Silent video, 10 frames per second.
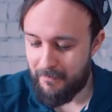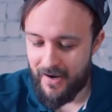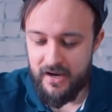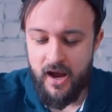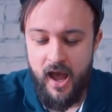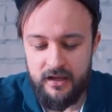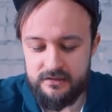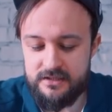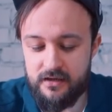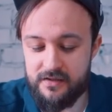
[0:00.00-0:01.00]
My
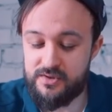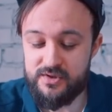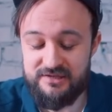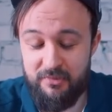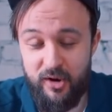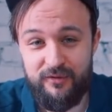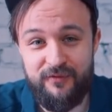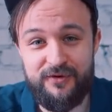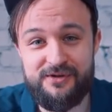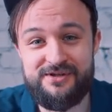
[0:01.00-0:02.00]
hands are too small
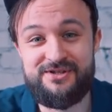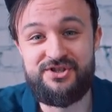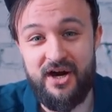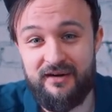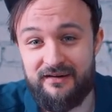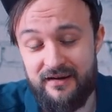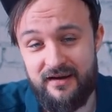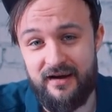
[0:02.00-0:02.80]
for the Charlier